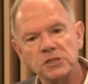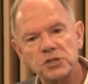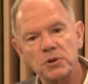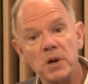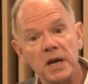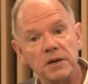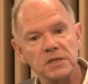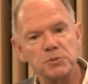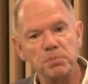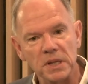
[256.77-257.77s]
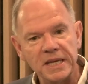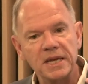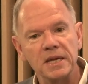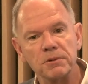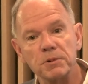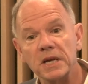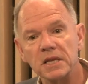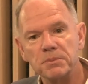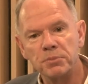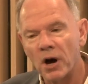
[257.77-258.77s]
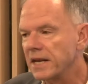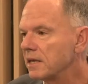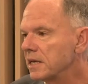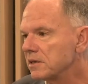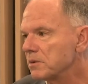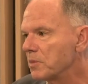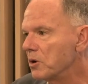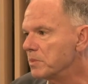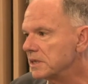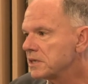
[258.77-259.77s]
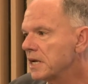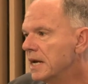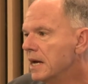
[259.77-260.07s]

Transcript: square is blinking really brightly at the moment.